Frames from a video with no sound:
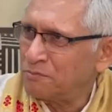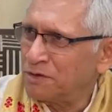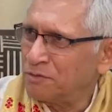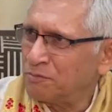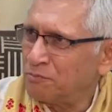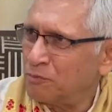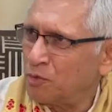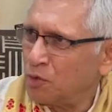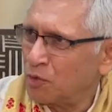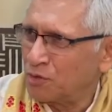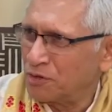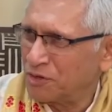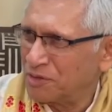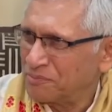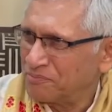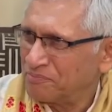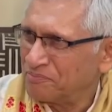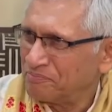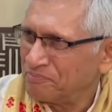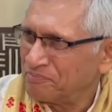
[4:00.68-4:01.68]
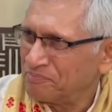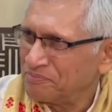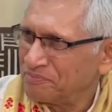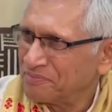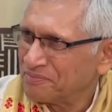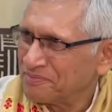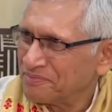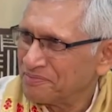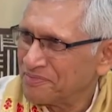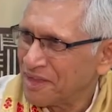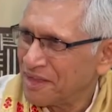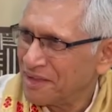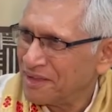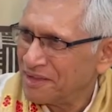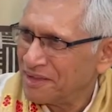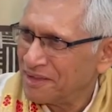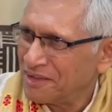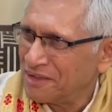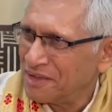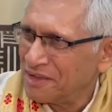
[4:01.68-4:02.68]
a book.
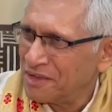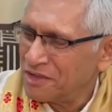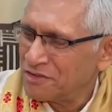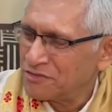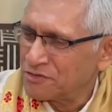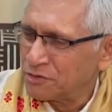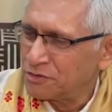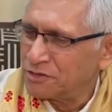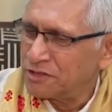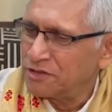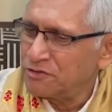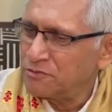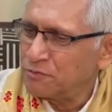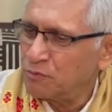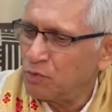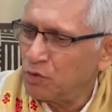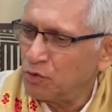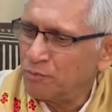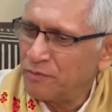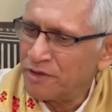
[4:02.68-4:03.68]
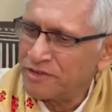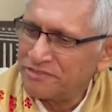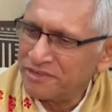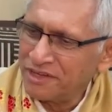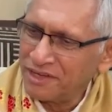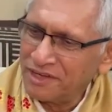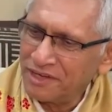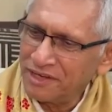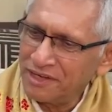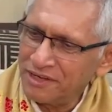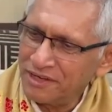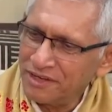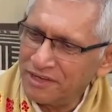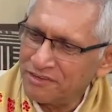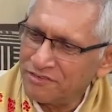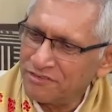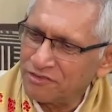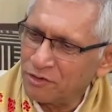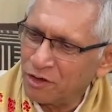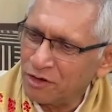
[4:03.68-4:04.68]
So this book basically
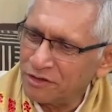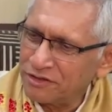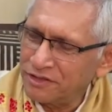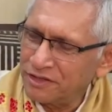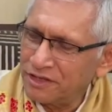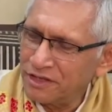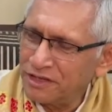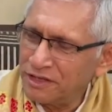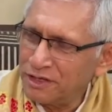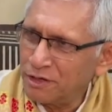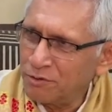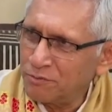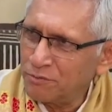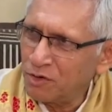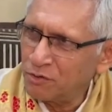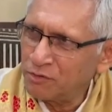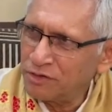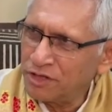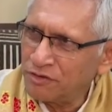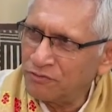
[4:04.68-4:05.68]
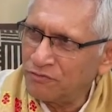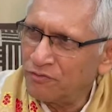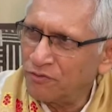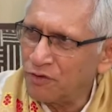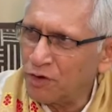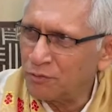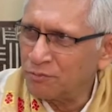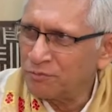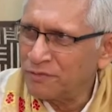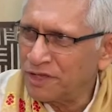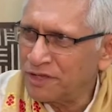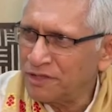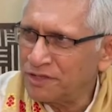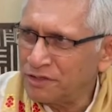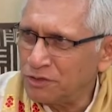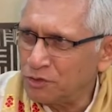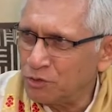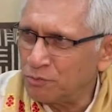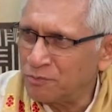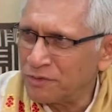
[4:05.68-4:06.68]
is not really about informing
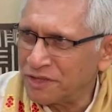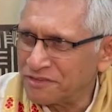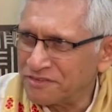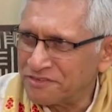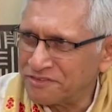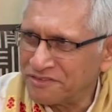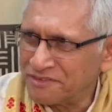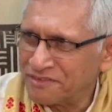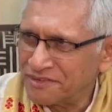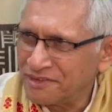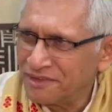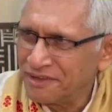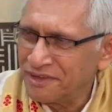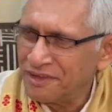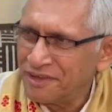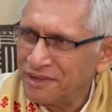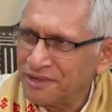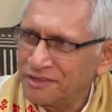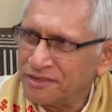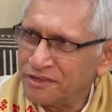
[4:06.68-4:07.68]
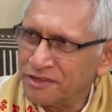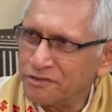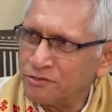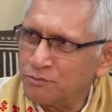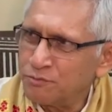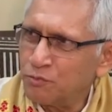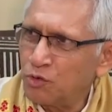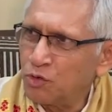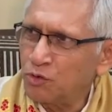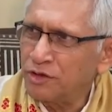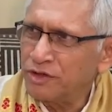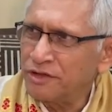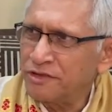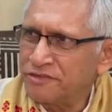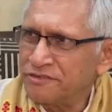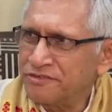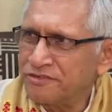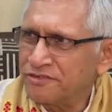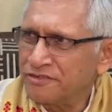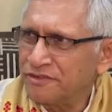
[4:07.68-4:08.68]
humans. This book
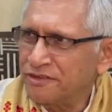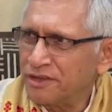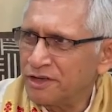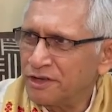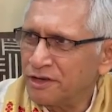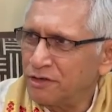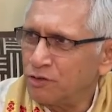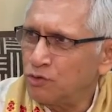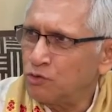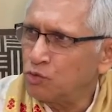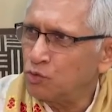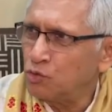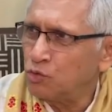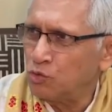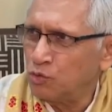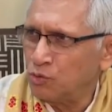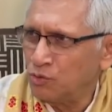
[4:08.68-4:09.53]
is a tool